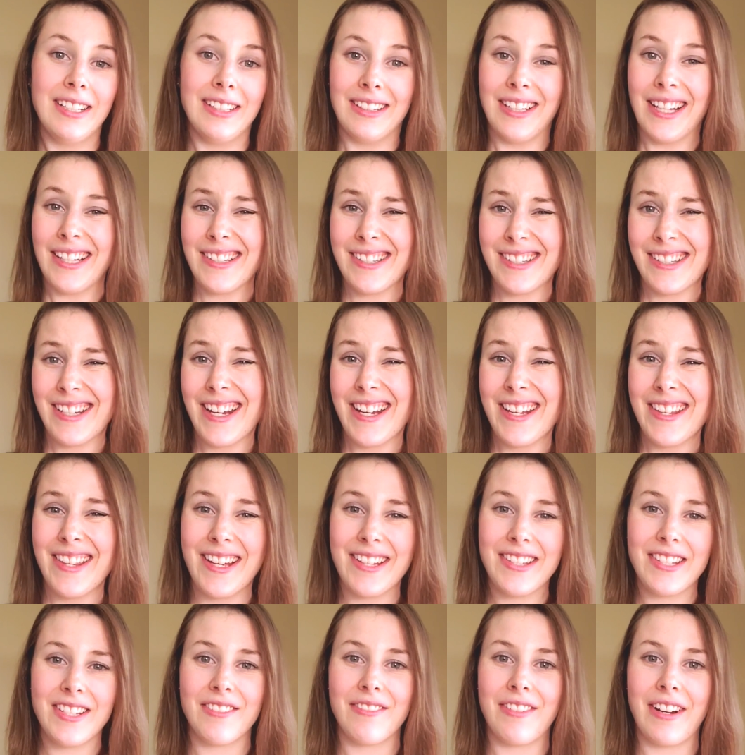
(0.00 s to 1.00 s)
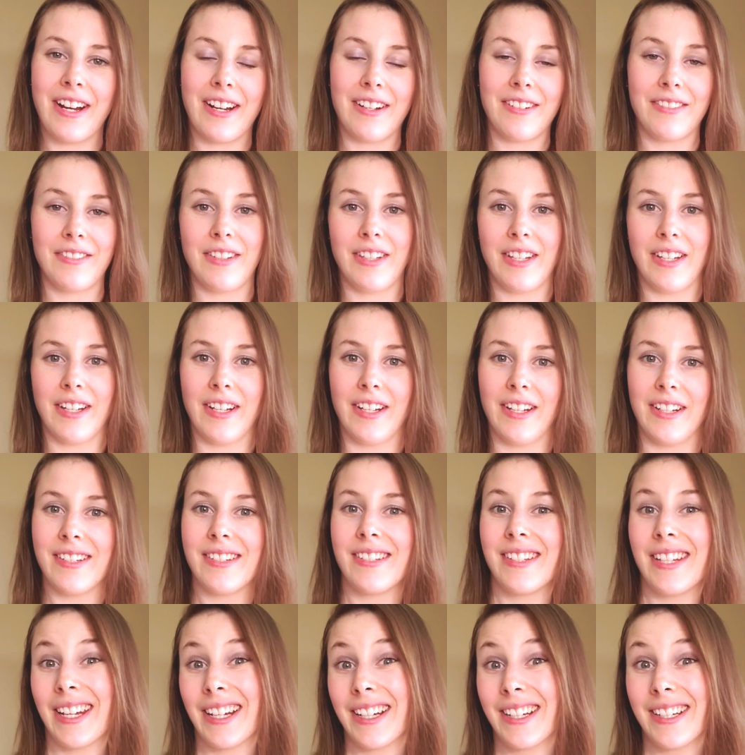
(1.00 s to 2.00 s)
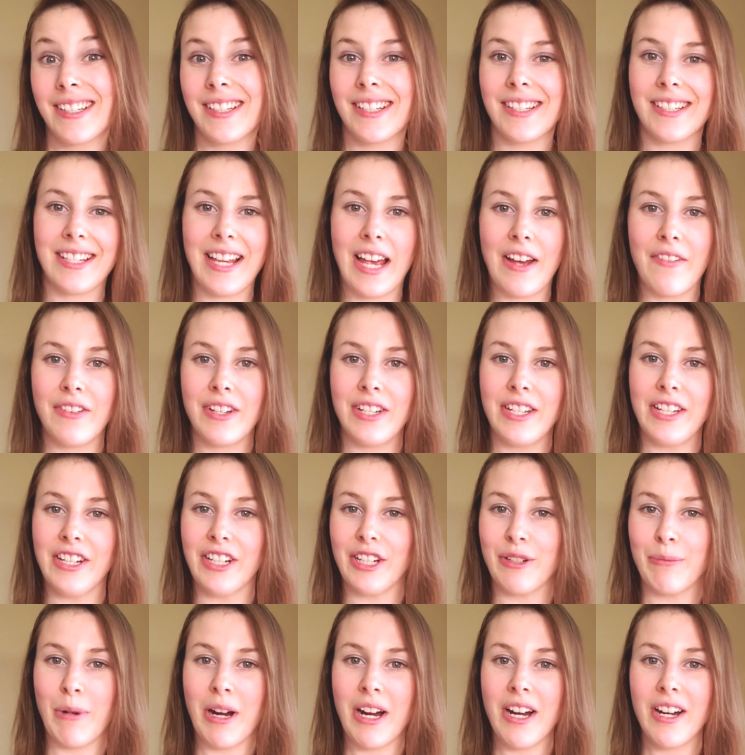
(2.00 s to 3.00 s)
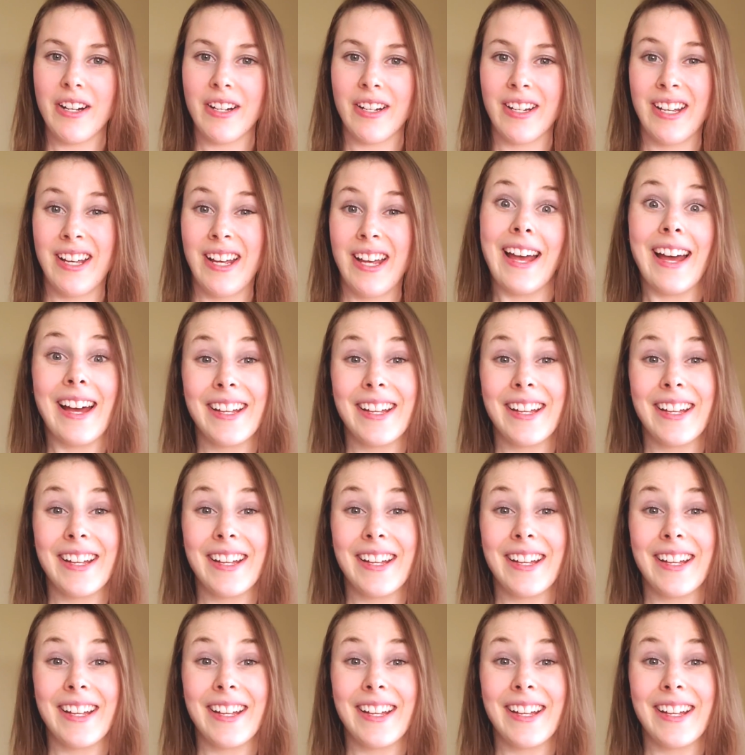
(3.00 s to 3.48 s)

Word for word: Let's say that's around the 6 to 7 year mark.